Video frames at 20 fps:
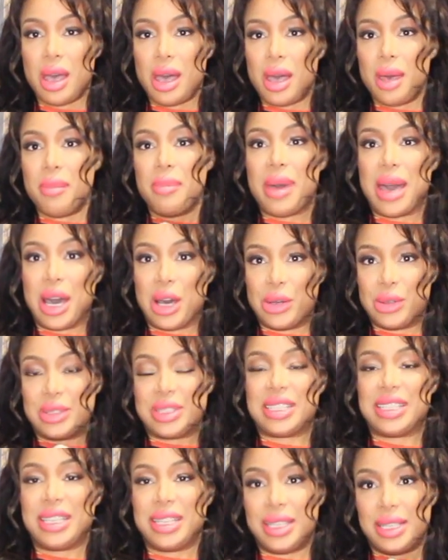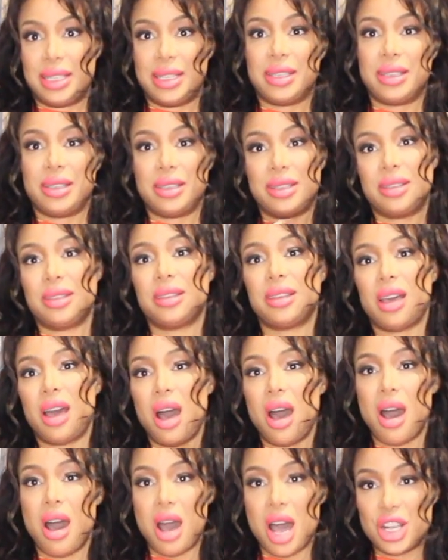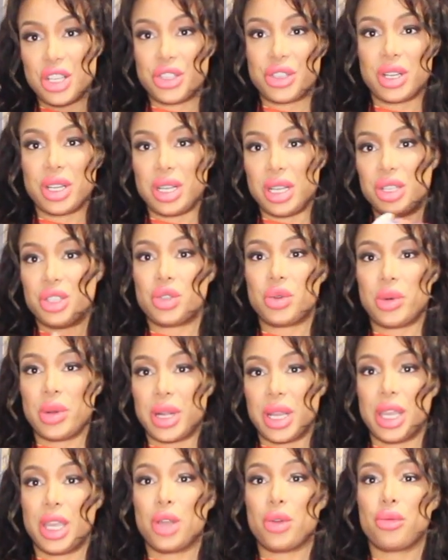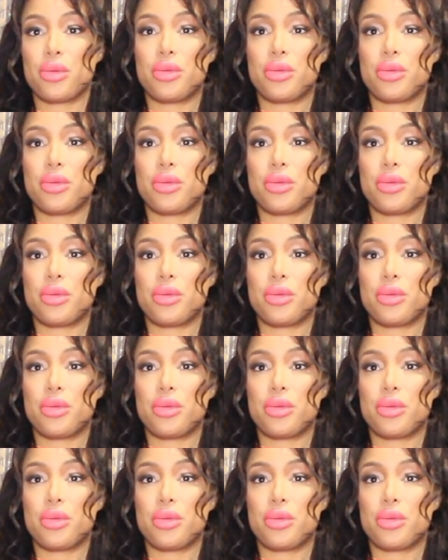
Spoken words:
about 120